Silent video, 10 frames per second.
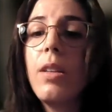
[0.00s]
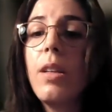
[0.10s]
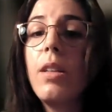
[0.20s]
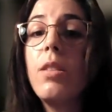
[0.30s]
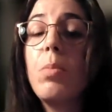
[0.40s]
and
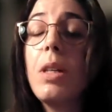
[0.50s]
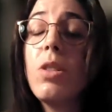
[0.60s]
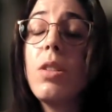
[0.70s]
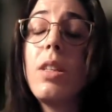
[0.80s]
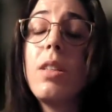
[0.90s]
then this
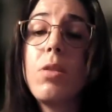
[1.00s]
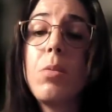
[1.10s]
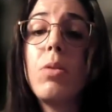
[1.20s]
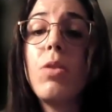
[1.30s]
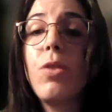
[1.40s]
patient needs to
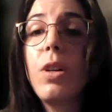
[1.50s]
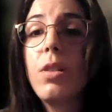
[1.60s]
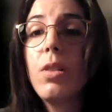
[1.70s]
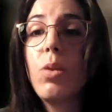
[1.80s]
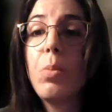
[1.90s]
be referred
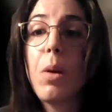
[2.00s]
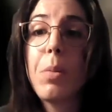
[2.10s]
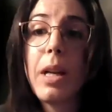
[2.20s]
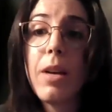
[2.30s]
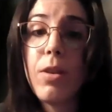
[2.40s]
to a
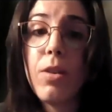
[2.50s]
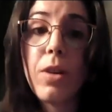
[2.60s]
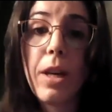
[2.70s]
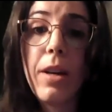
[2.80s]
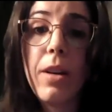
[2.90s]
proper level
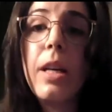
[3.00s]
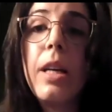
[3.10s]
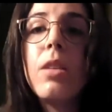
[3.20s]
of care.